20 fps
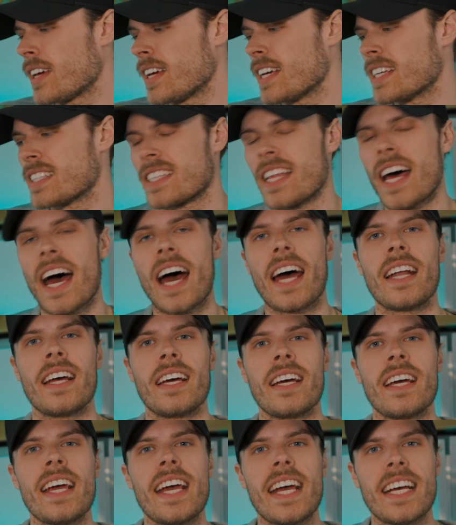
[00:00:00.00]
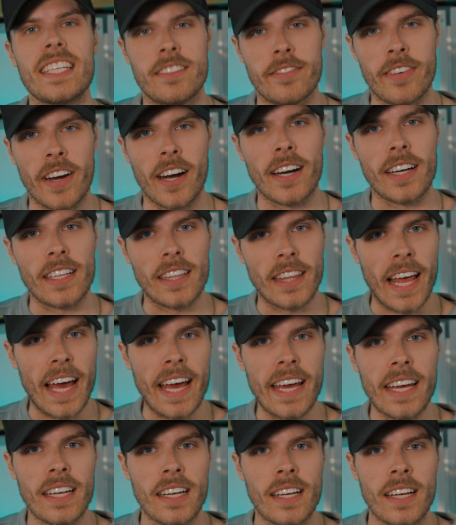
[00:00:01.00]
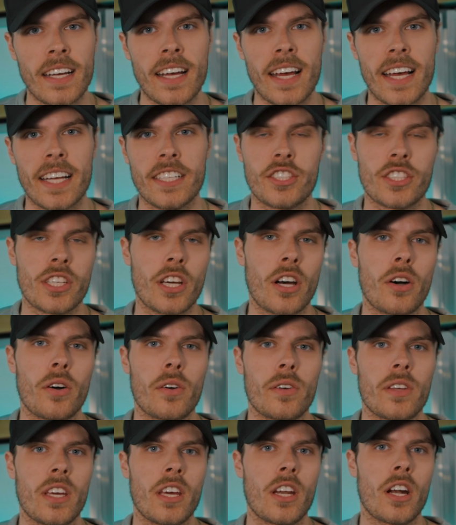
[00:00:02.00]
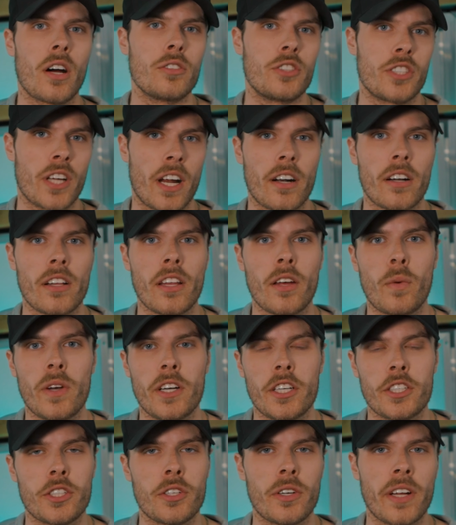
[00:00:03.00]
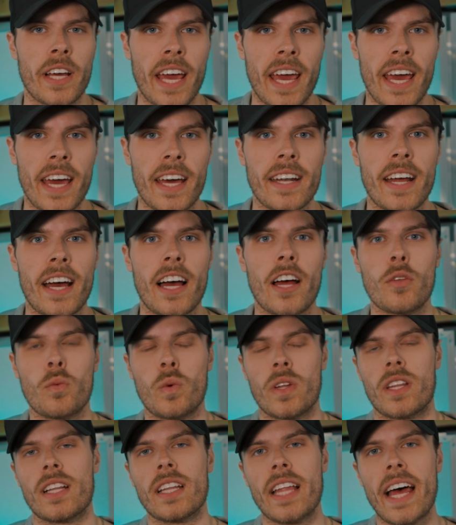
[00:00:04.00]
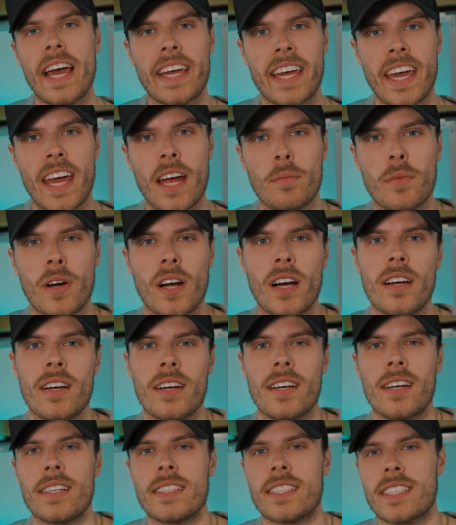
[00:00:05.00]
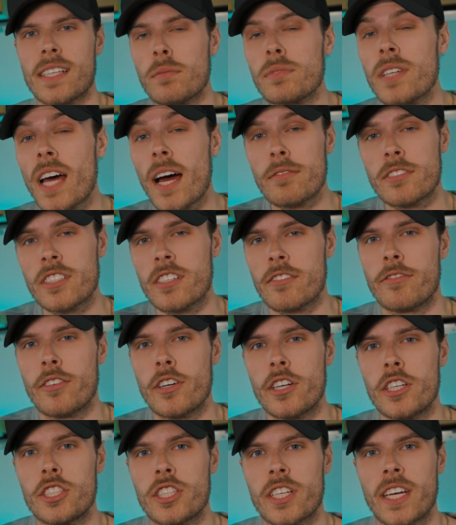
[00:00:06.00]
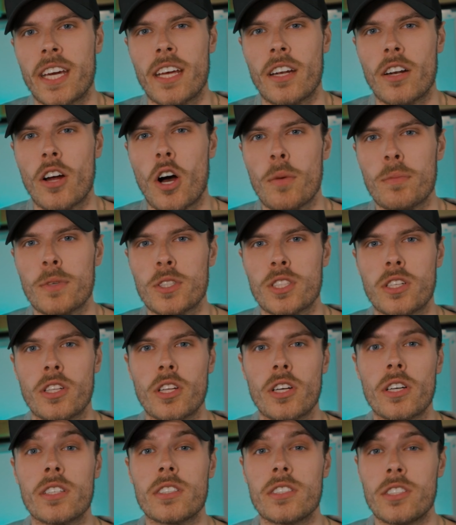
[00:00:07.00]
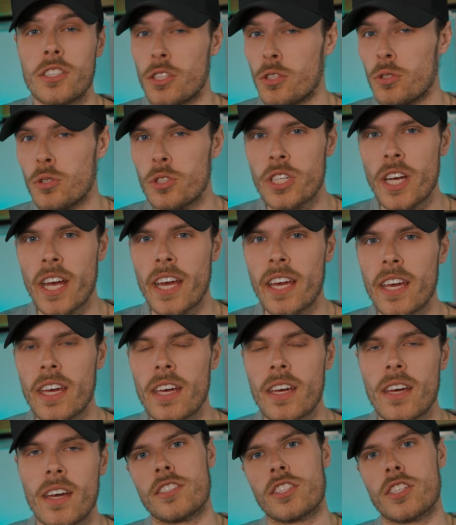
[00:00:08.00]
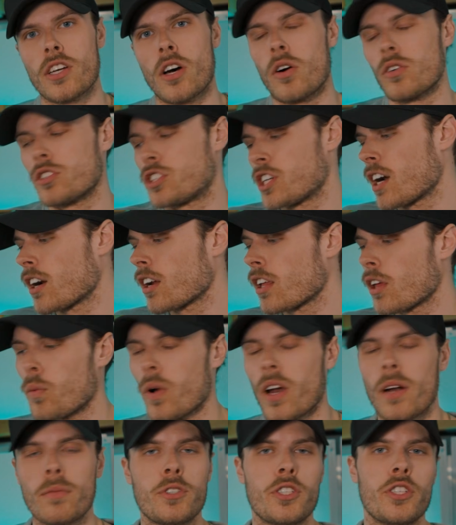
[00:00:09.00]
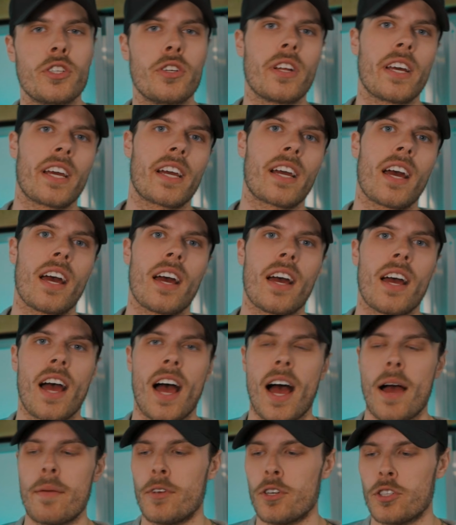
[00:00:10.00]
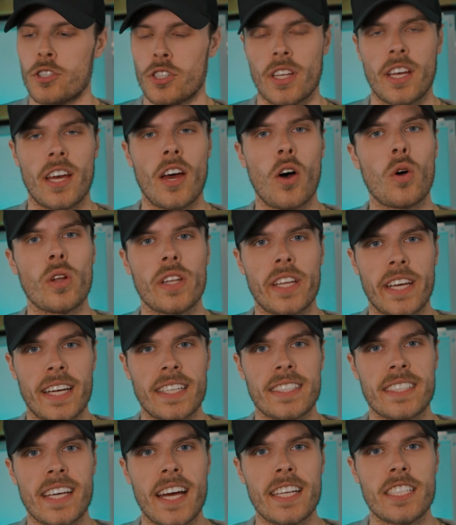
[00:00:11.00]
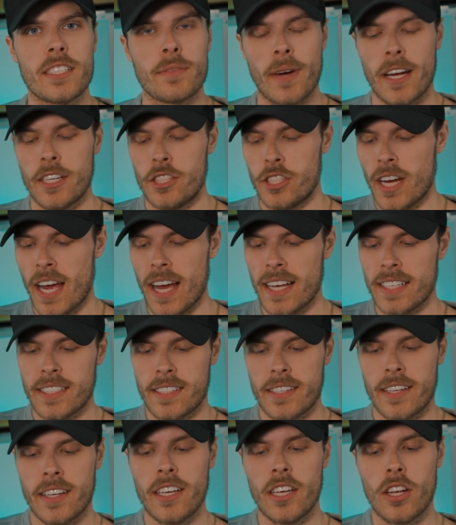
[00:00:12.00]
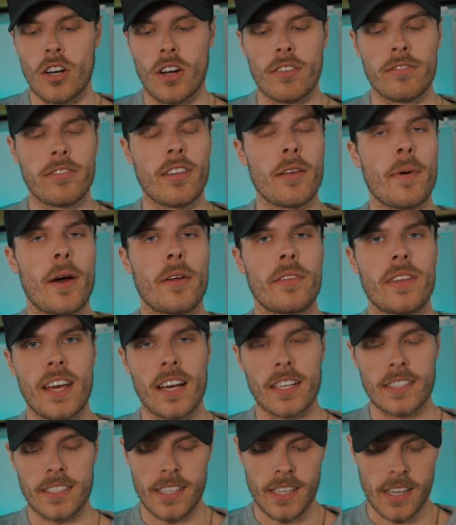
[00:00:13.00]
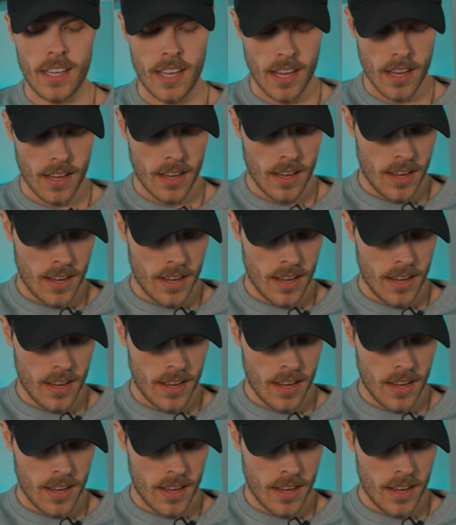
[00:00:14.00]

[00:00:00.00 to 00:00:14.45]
is that it's very light. And so, you know, generally when you're shooting handheld with a light camera, sometimes the footage can almost look too shaky. So generally when I'm shooting, I'm usually holding it tight to my chest. You know, I'll flip out the LCD